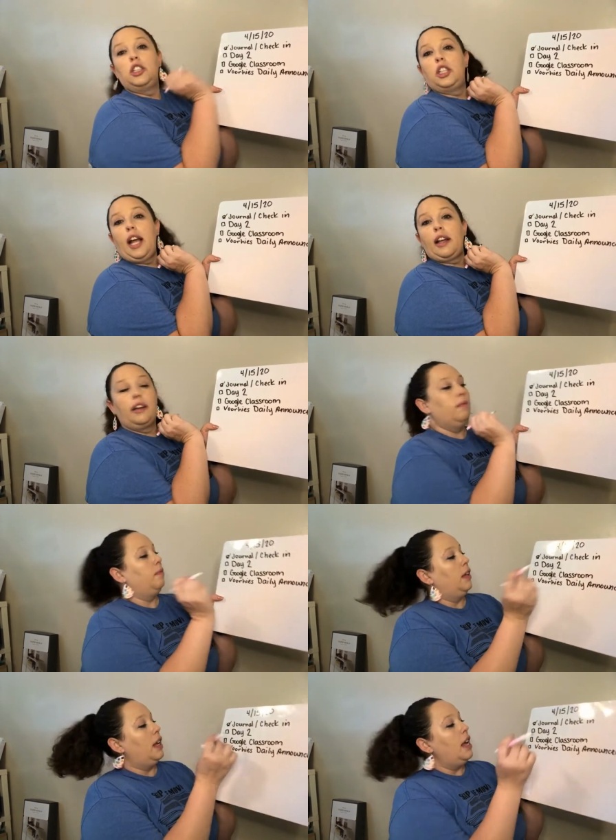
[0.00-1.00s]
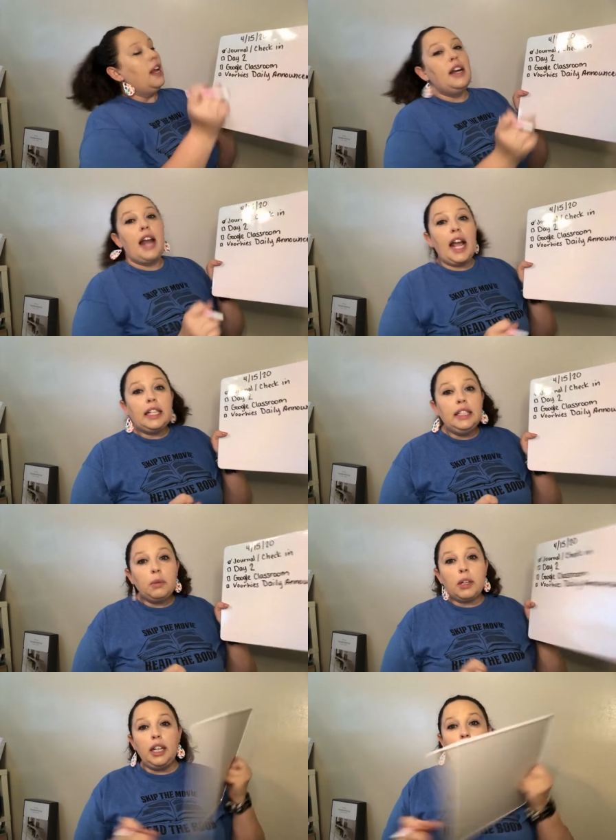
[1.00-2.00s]
check. Next,
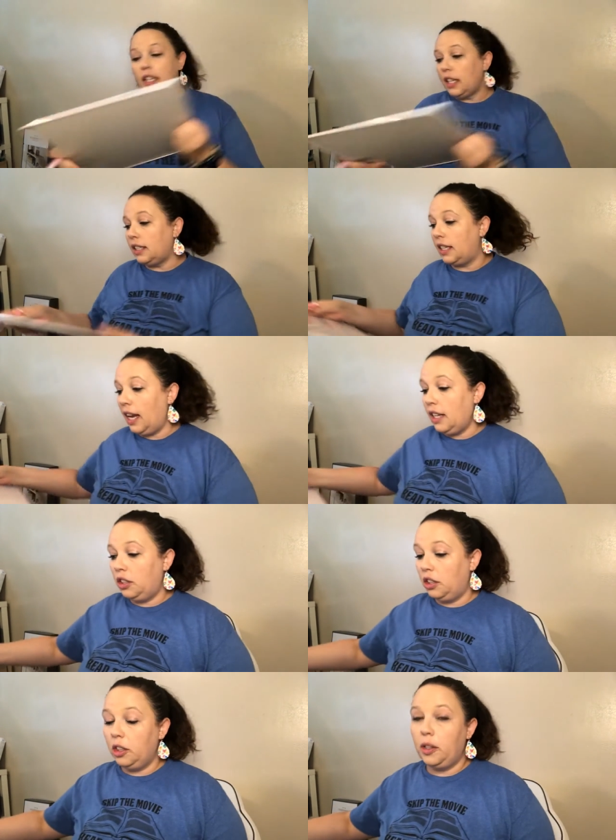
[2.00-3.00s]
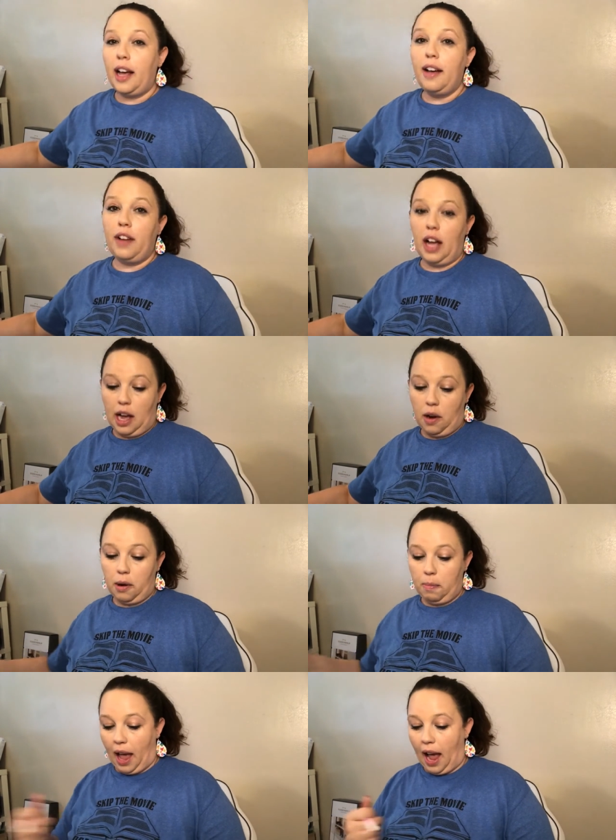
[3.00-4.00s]
we're gonna look at day two of
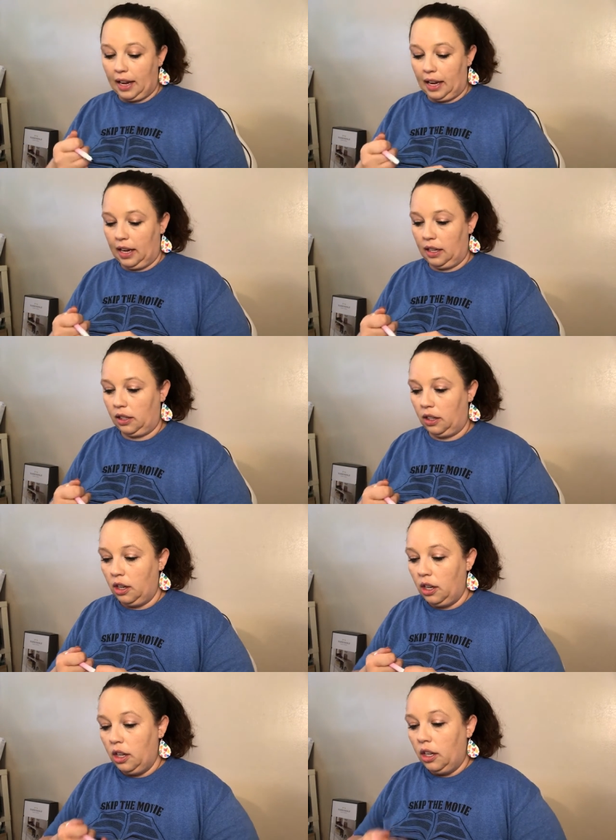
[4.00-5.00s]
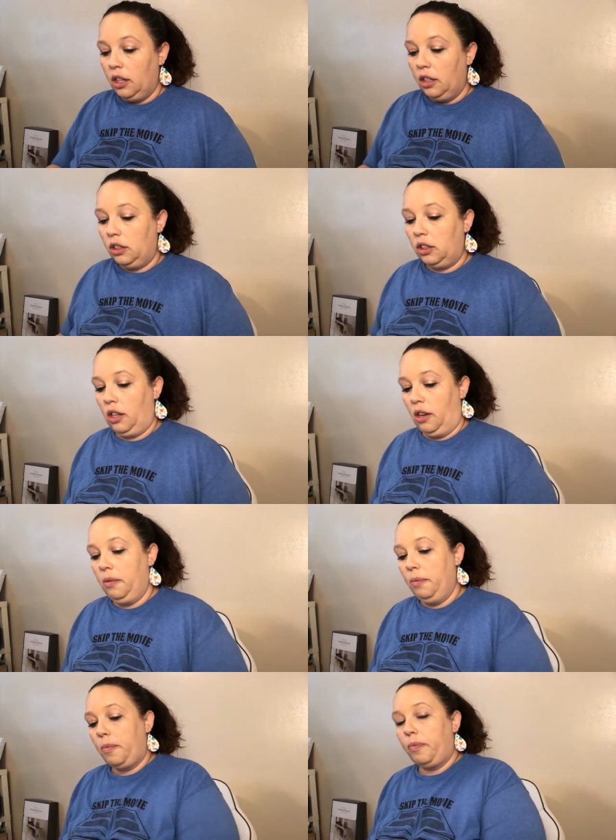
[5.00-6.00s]
our packet. So
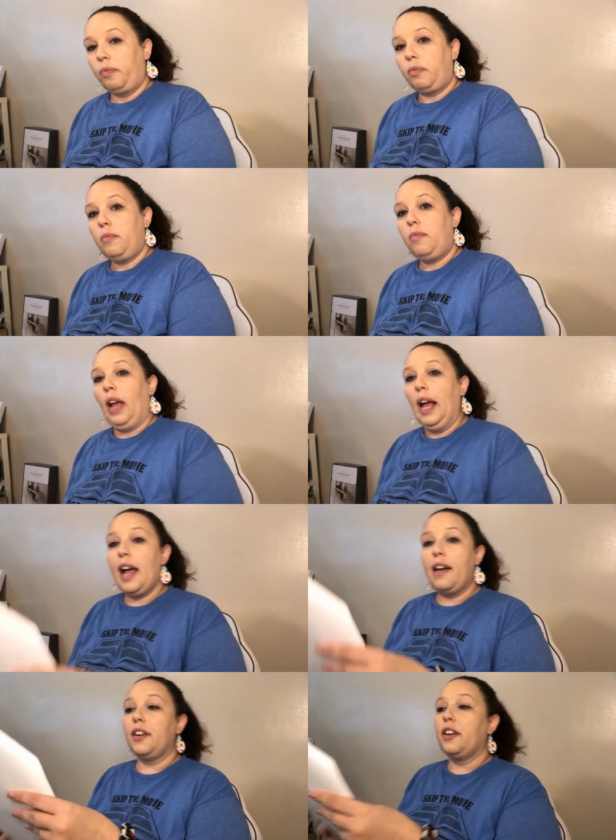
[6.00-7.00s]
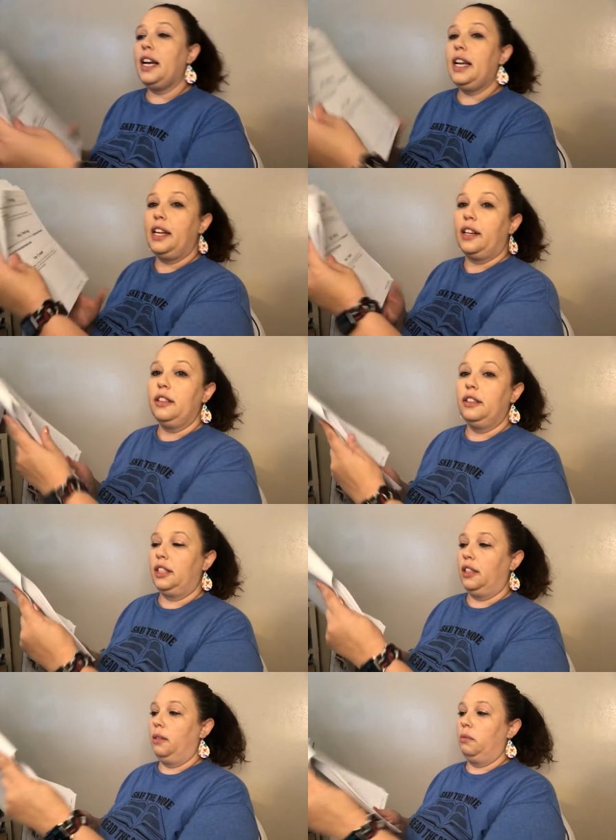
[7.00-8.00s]
I have it right here.
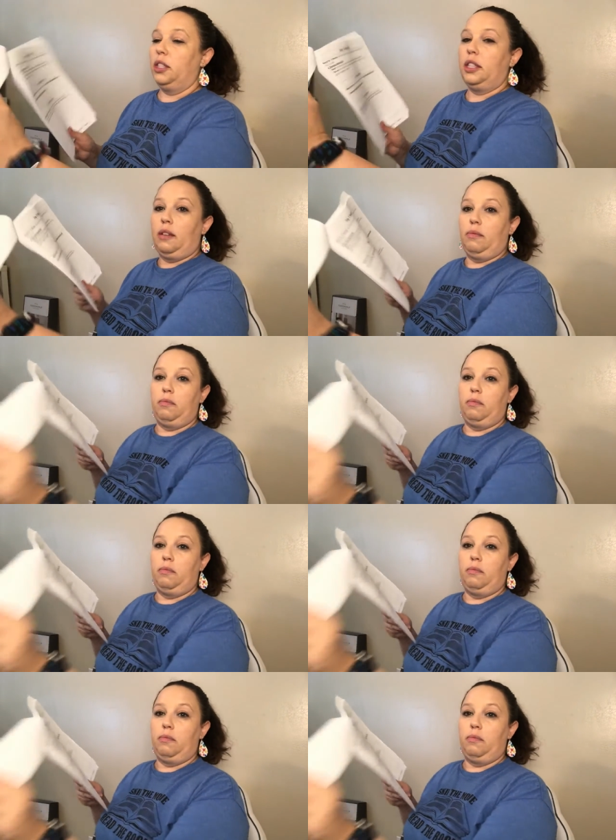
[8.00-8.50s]
So I'm just,